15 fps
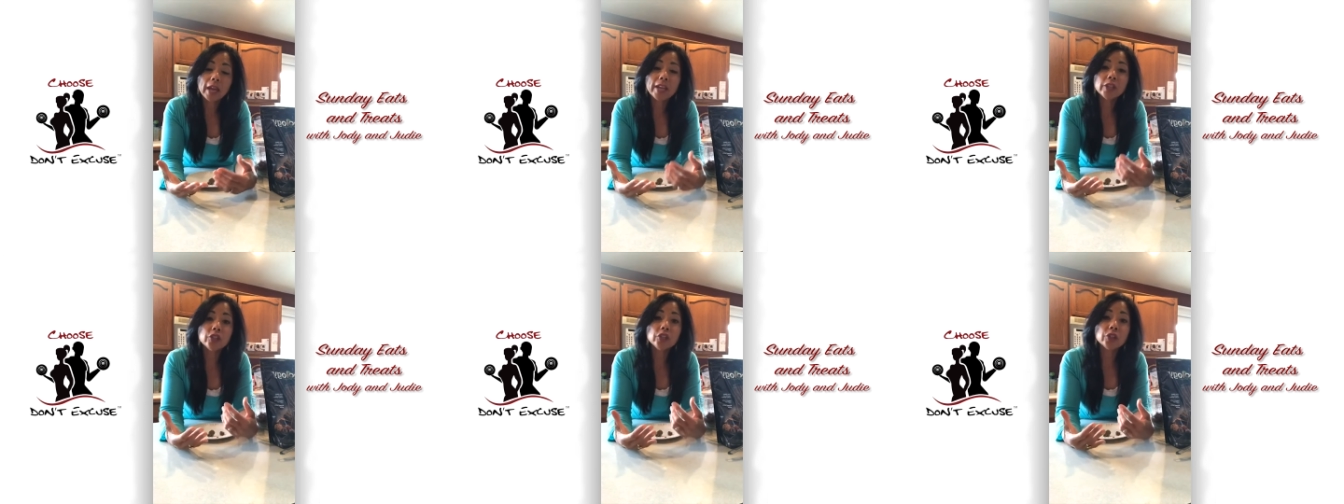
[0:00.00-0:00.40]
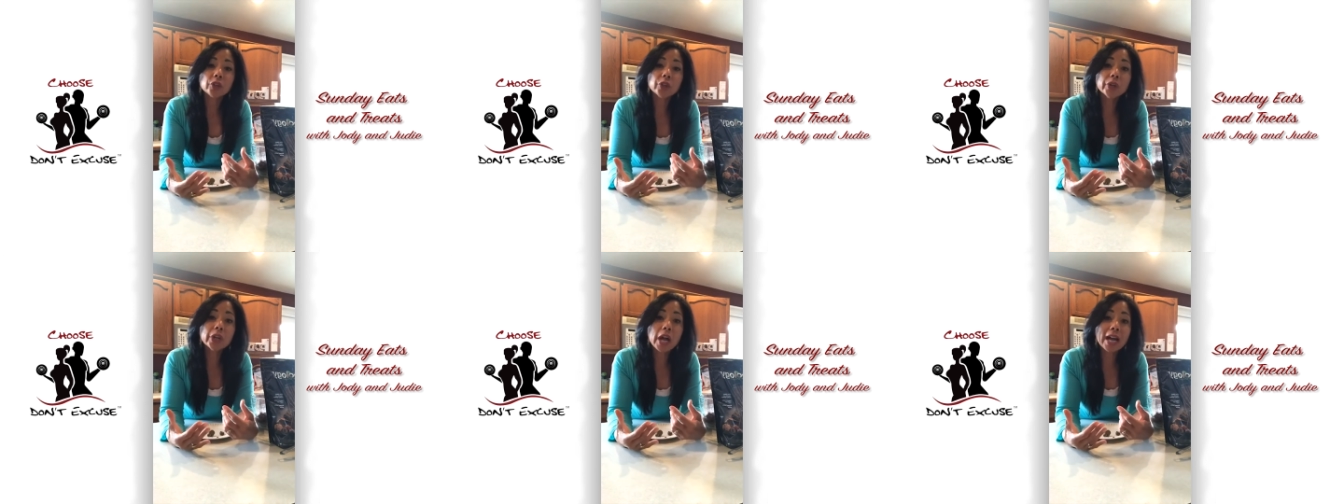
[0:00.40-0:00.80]
and
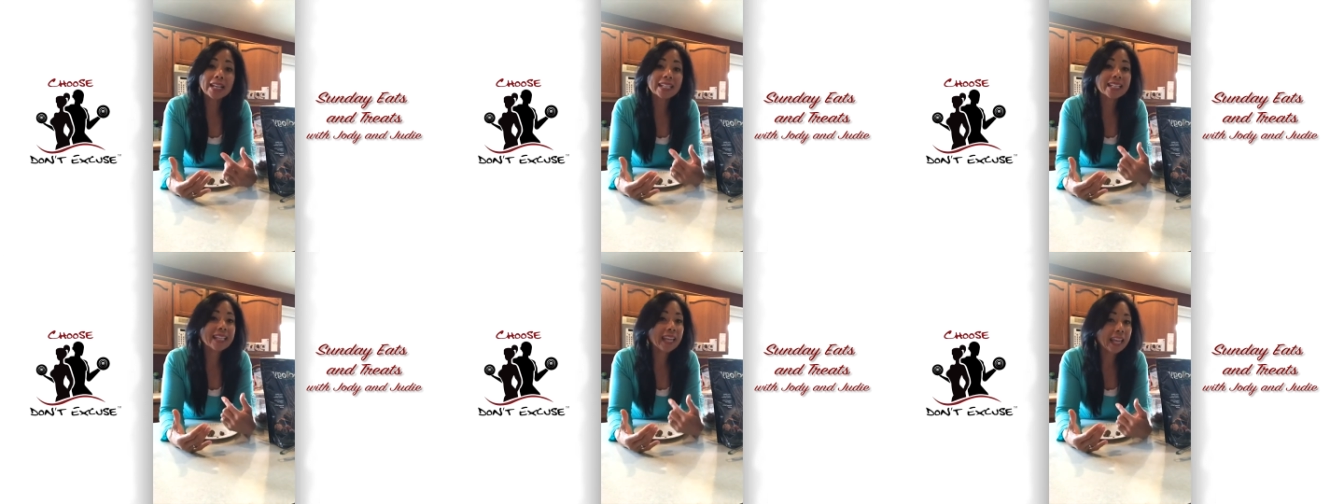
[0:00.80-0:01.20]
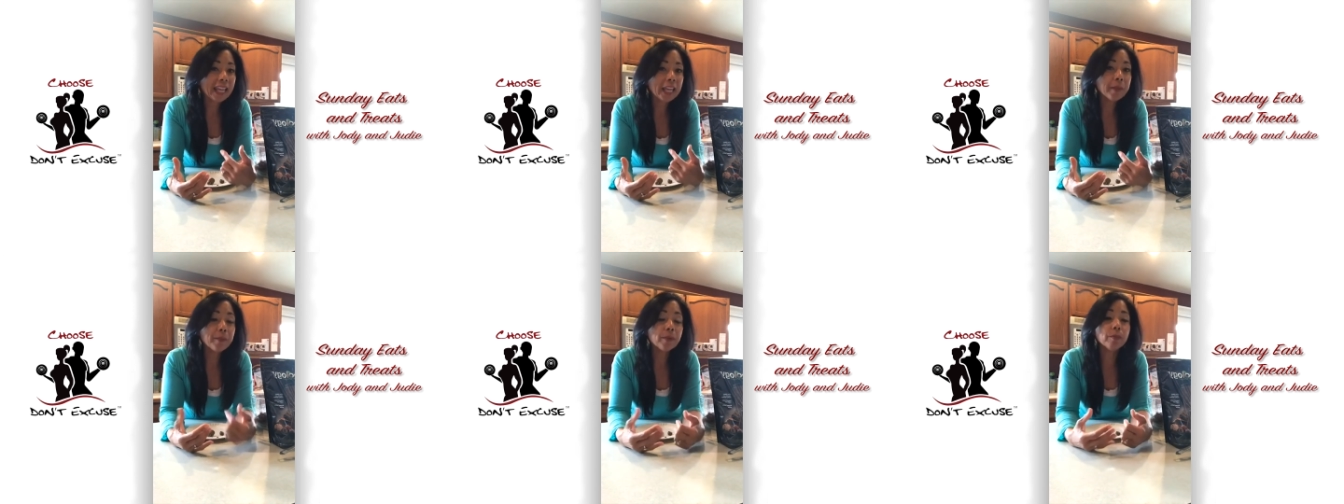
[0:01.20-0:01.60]
you're not
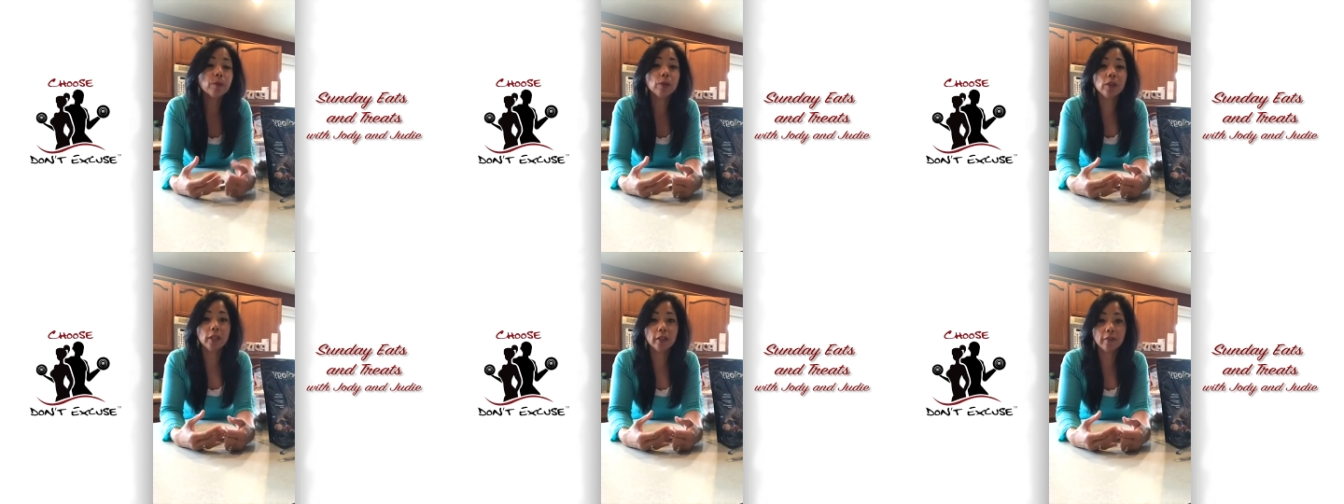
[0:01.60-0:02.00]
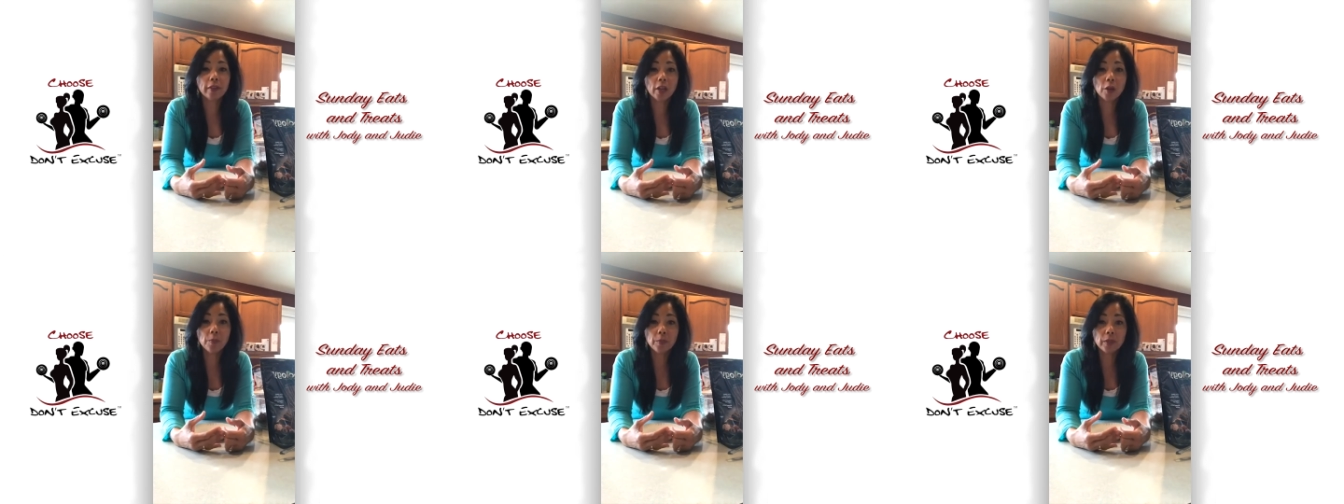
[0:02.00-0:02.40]
capable of
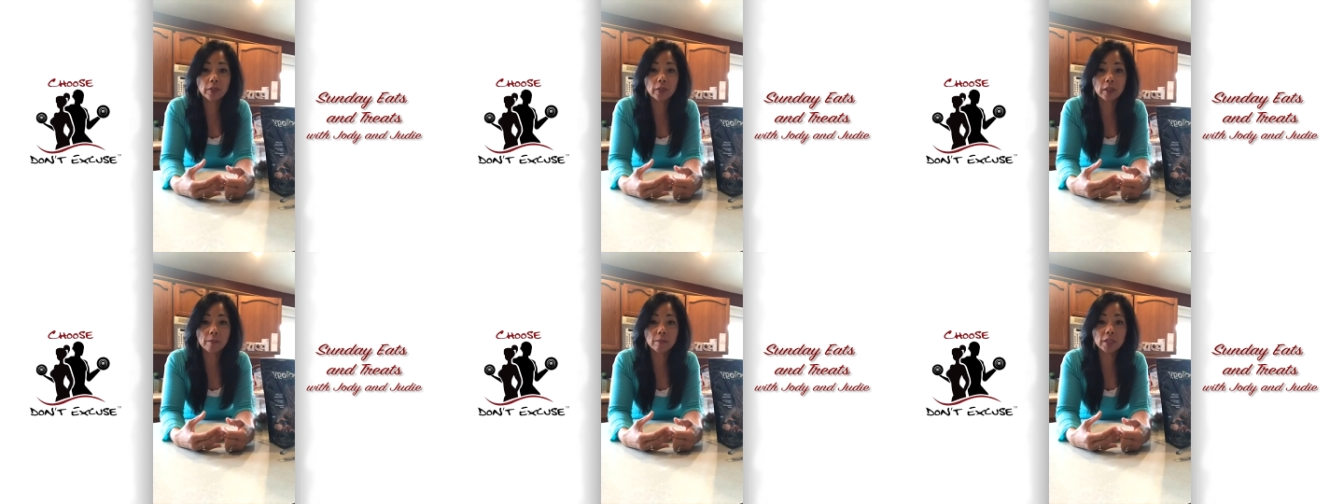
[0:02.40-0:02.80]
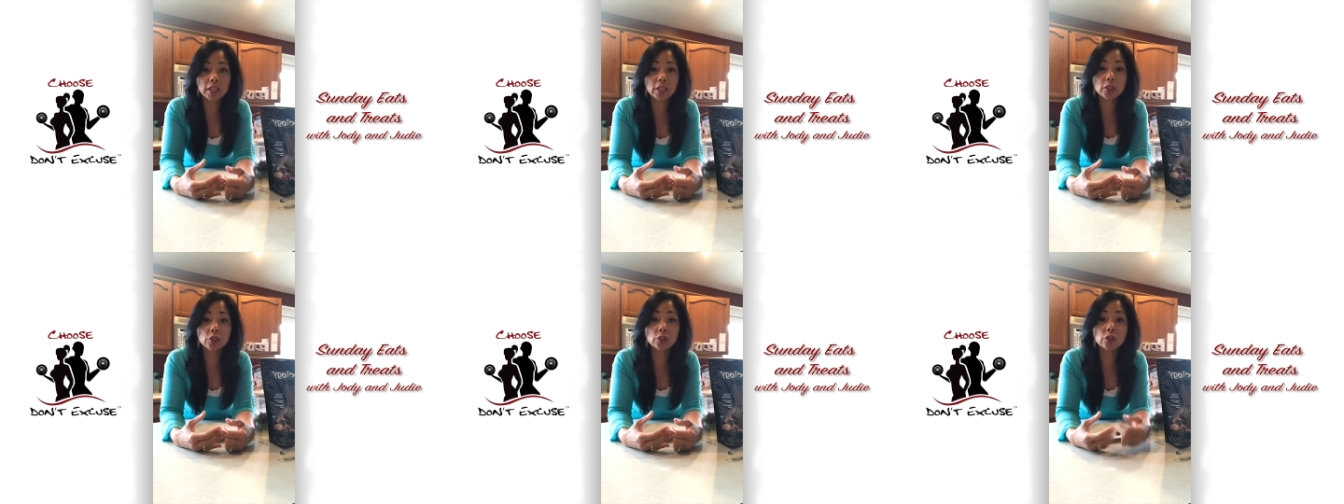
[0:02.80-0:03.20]
helping them
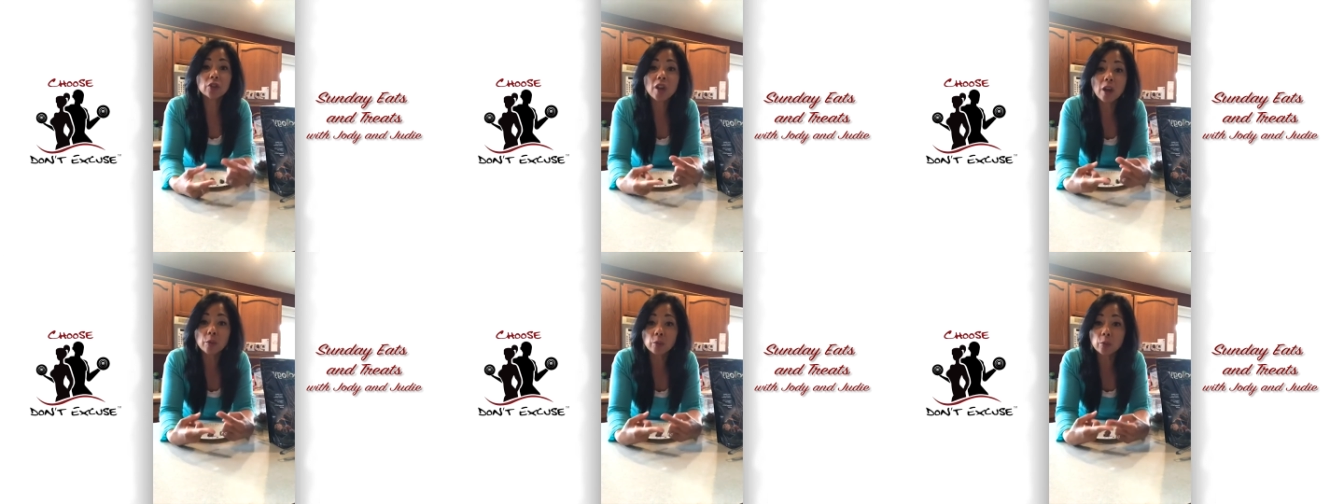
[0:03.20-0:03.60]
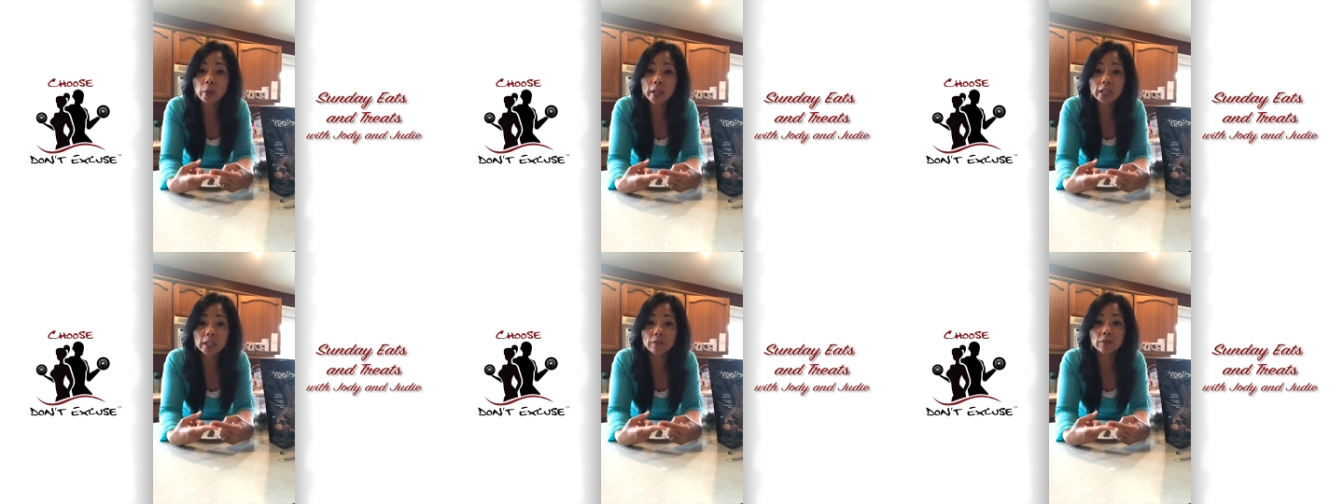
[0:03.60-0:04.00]
because you're not
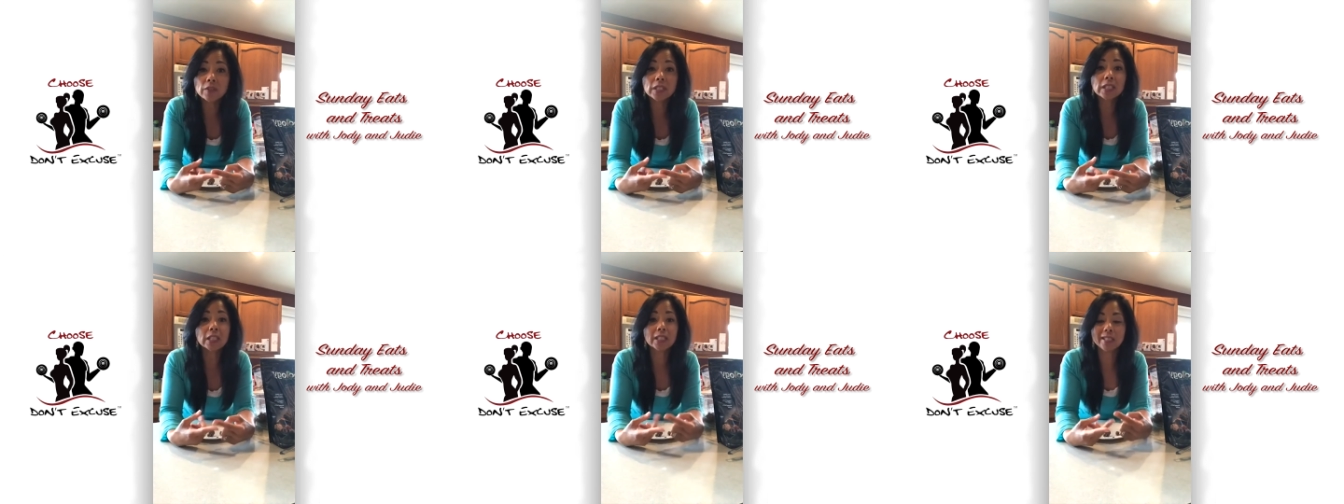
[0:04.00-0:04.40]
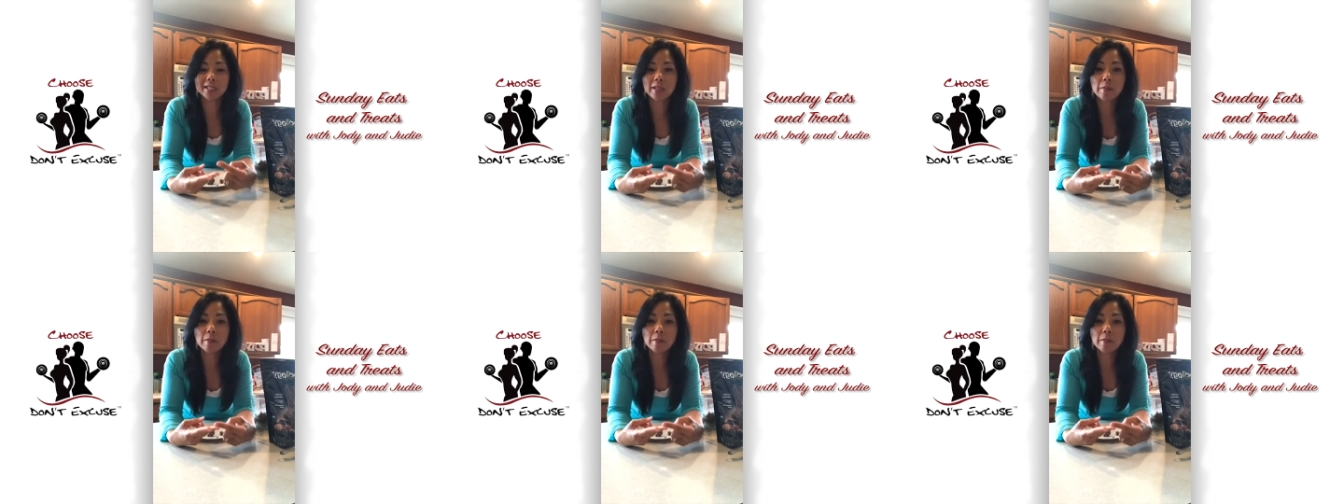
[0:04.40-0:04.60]
ready physically,